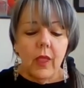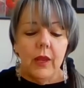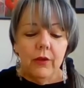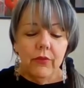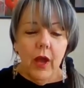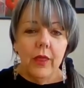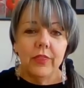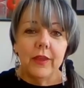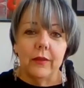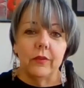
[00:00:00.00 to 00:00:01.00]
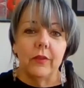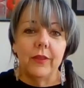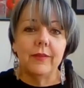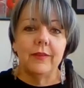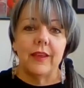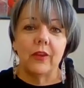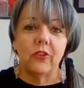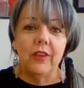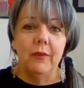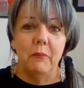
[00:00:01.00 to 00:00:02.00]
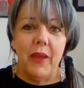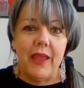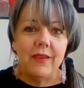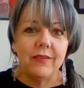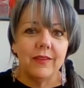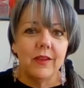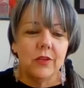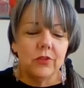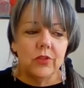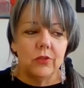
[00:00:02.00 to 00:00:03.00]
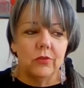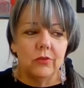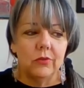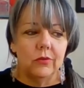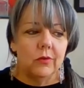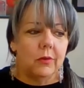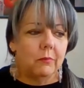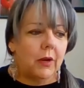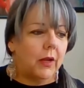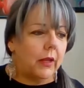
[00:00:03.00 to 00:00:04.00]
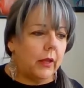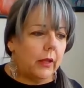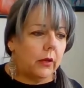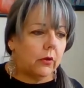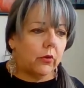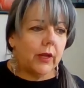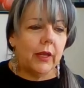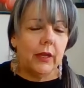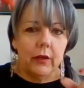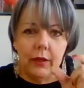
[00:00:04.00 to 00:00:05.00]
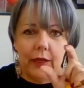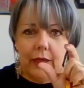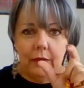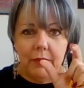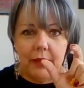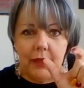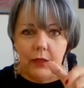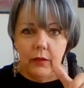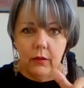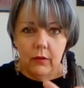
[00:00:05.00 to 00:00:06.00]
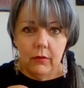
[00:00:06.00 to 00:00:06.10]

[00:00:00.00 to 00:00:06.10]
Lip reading: And I've got this. So this is actually the base to my Cricut itty bitty